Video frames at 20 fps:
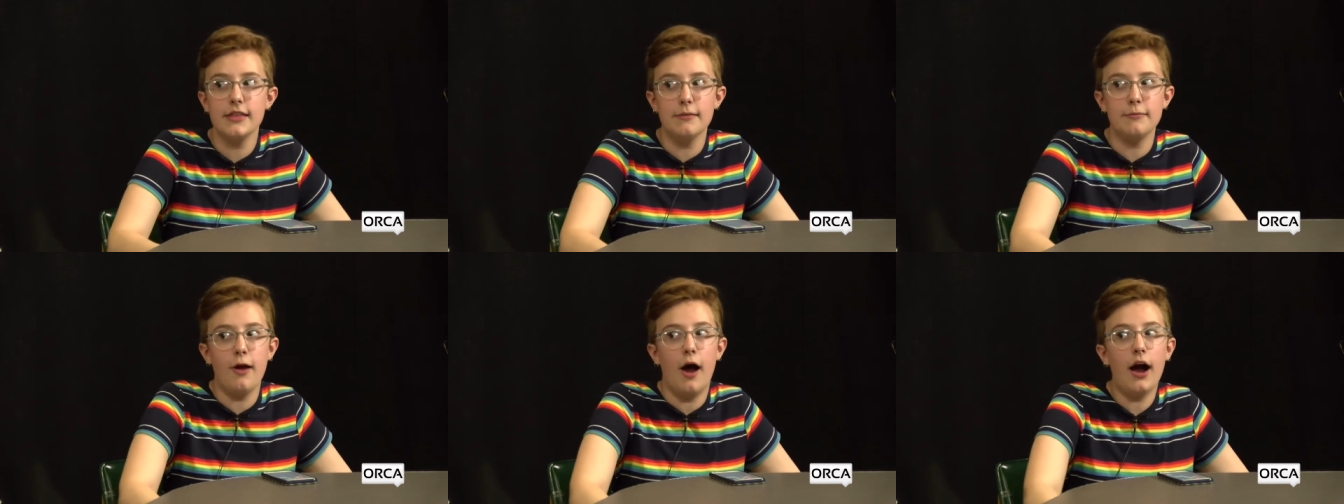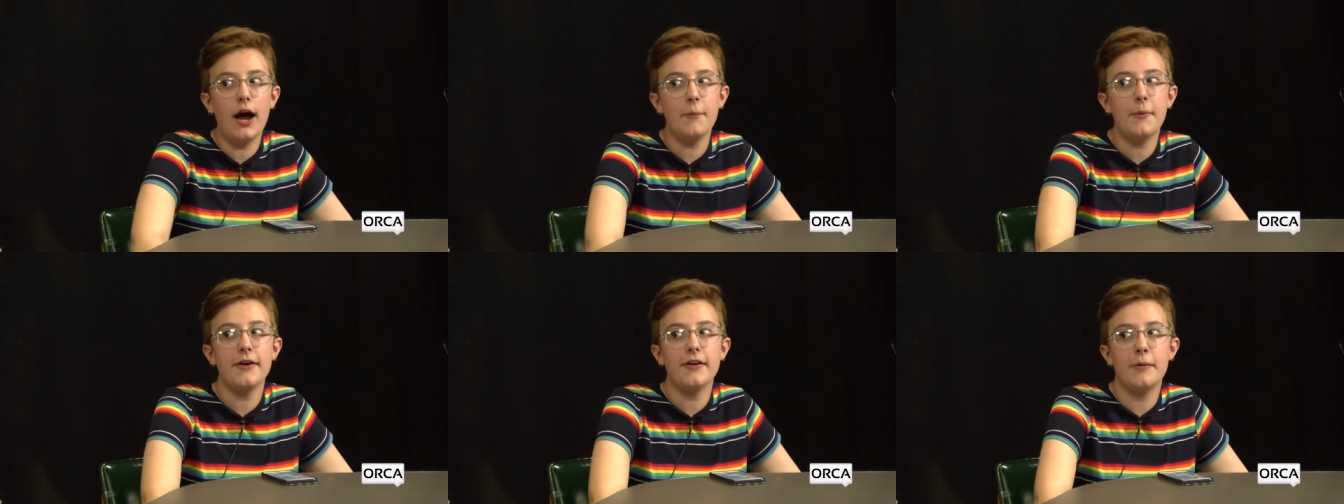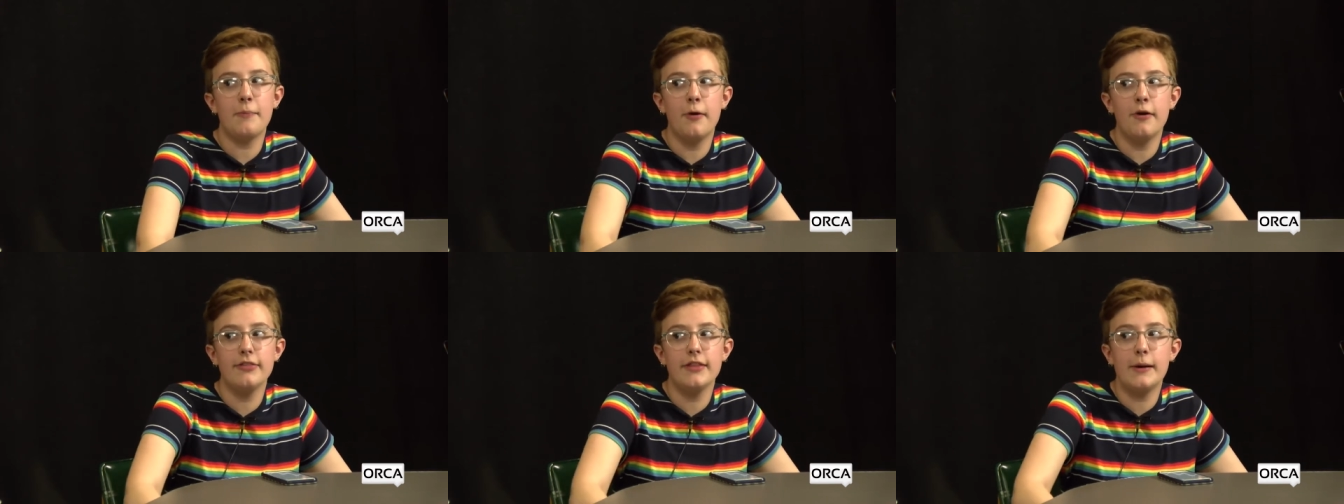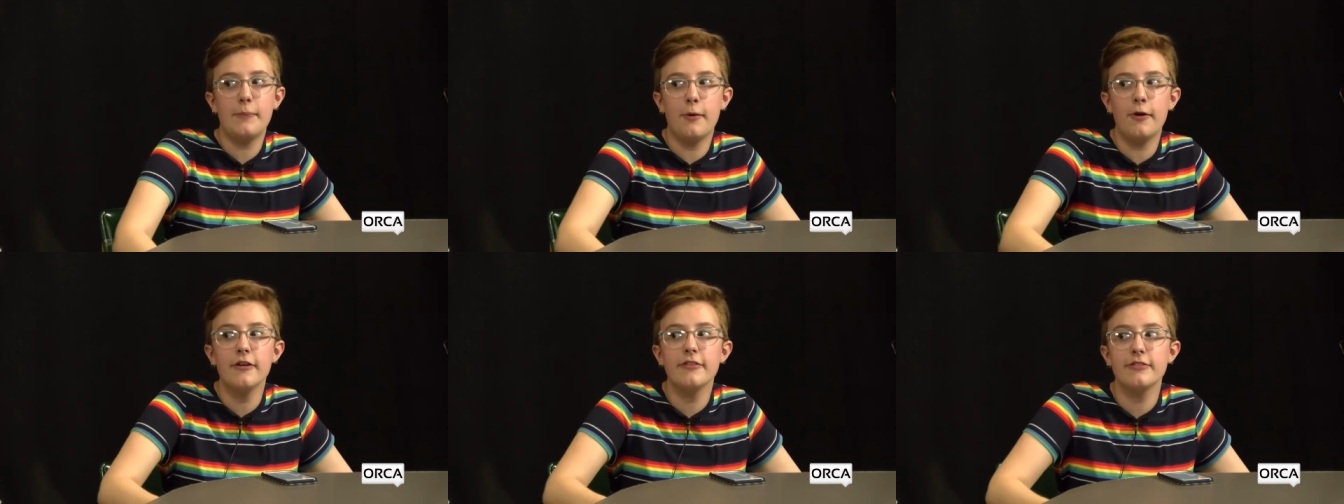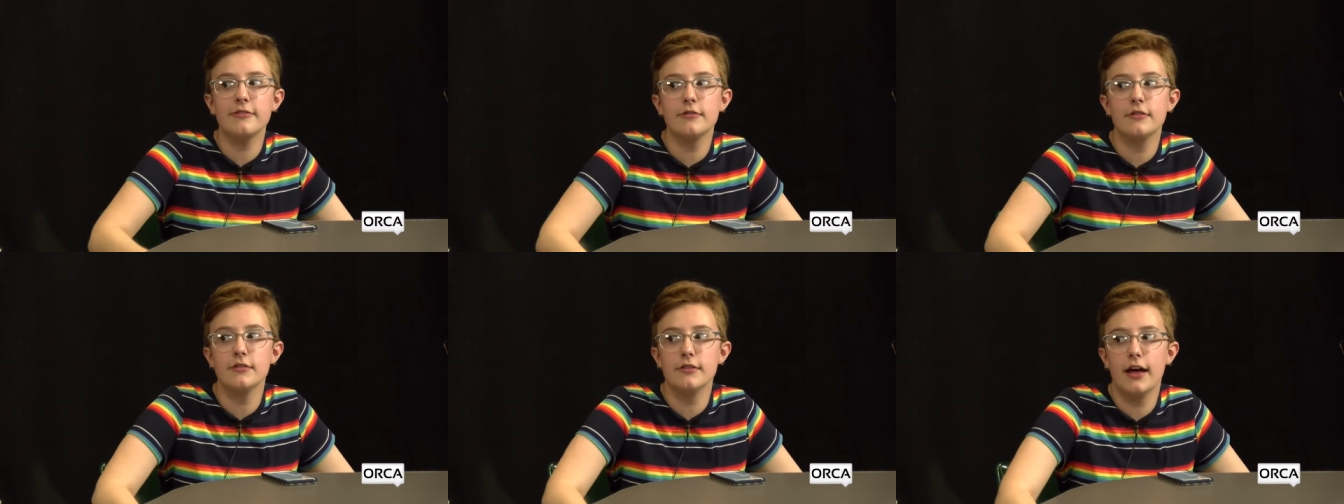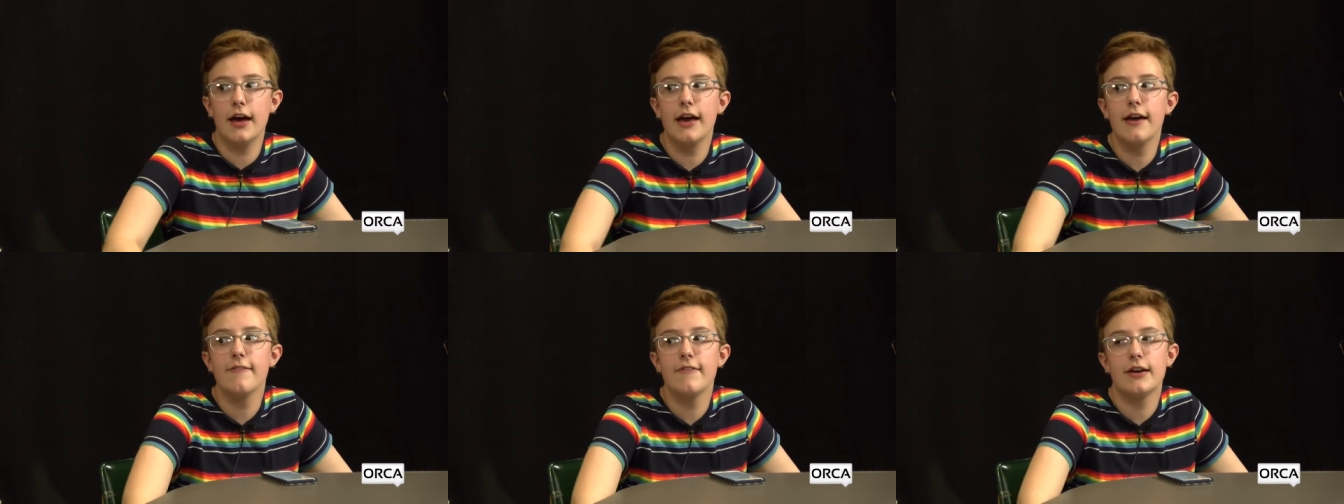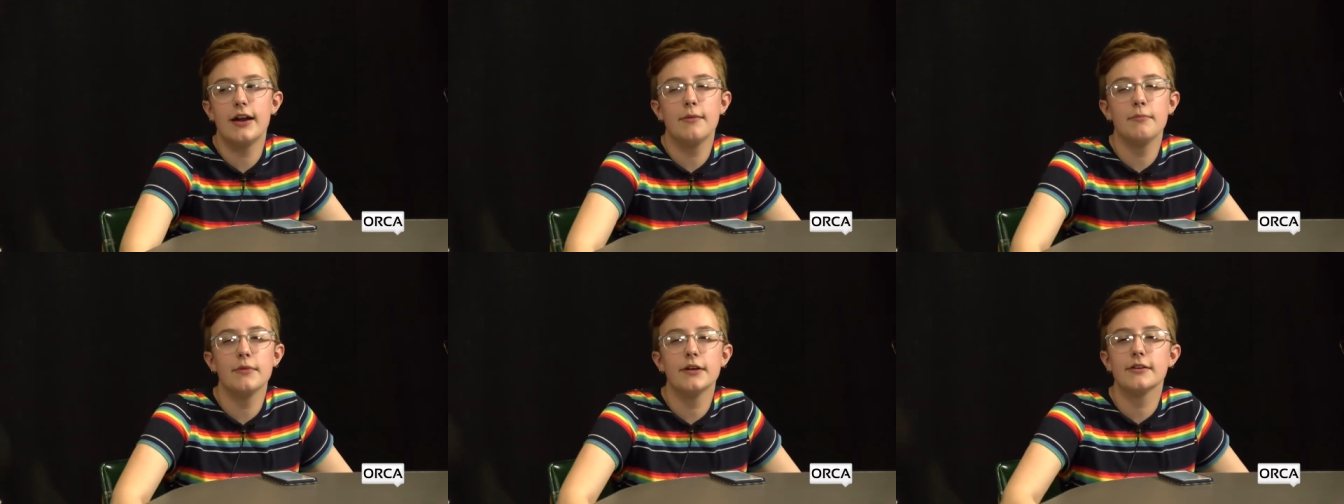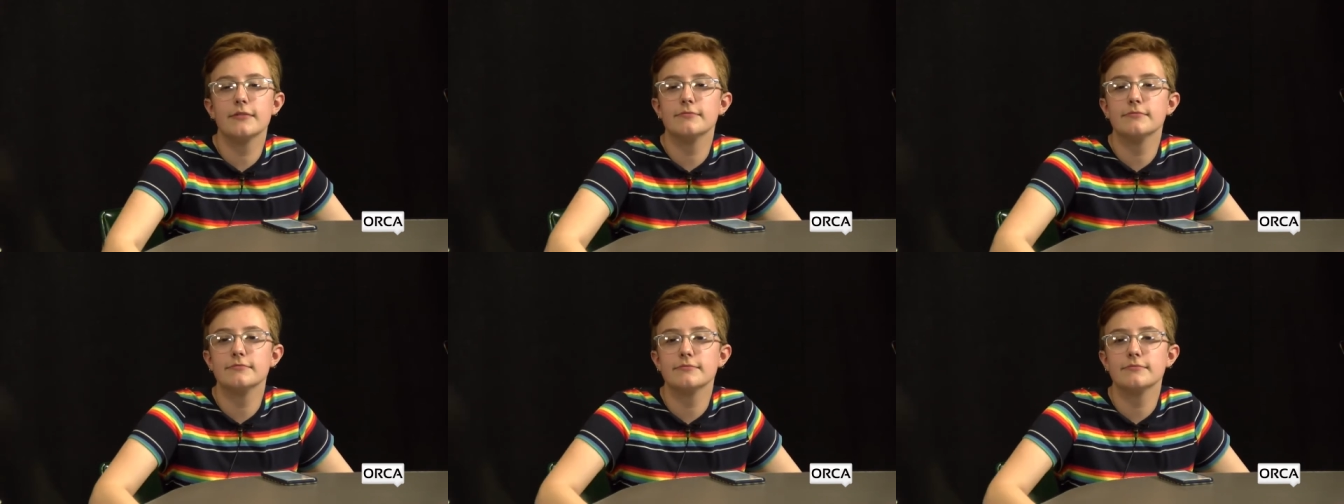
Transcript: them talk about your per- their personal life, and I'm like,